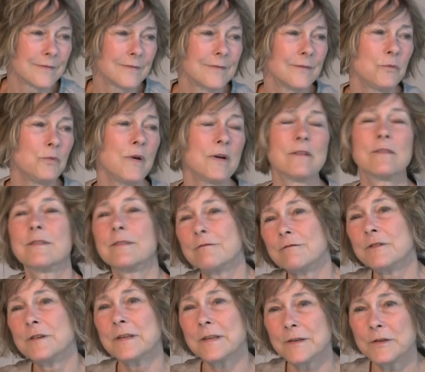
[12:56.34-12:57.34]
Well,
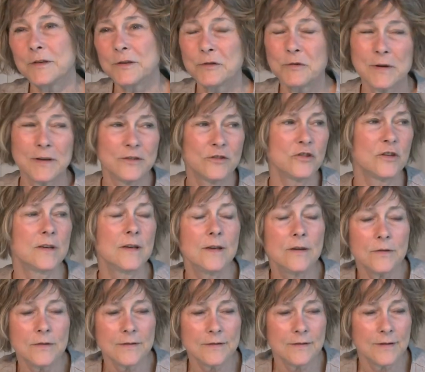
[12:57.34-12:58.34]
really good question.
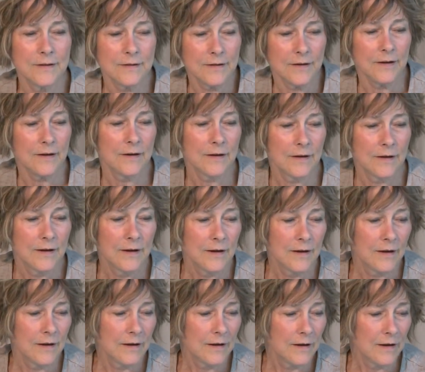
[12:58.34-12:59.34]
Here's the thing,
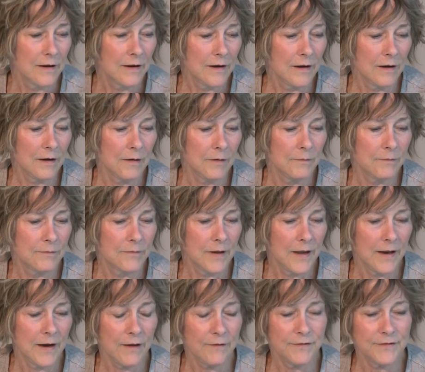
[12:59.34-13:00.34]
um,
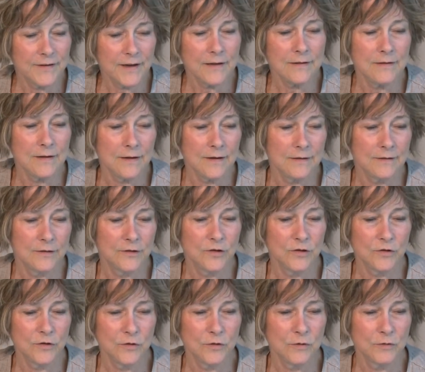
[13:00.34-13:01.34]
and I've said this
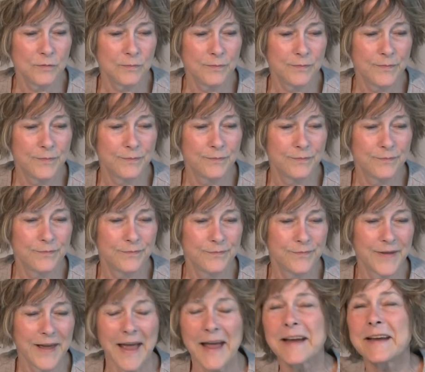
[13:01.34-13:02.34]
to
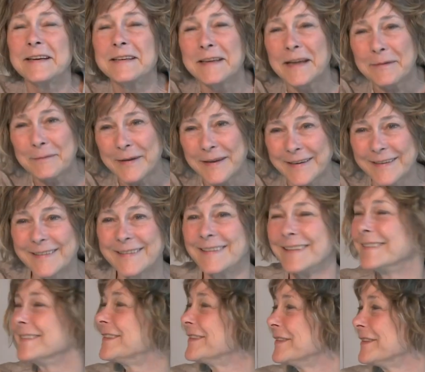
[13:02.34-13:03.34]
the academics
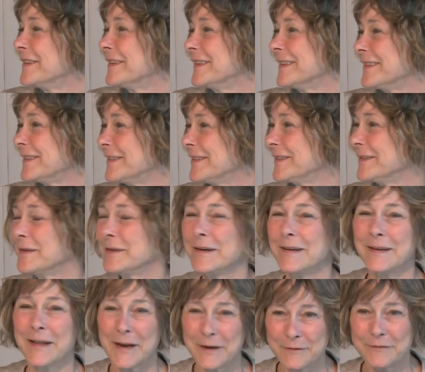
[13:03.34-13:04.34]
and to the to a
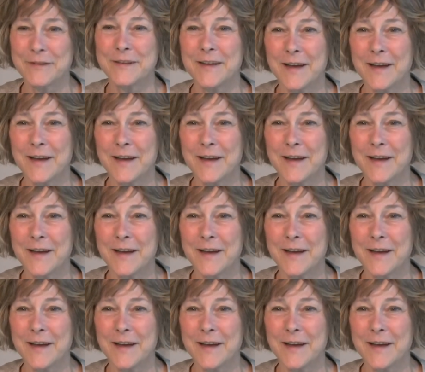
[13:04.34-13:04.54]
lot of the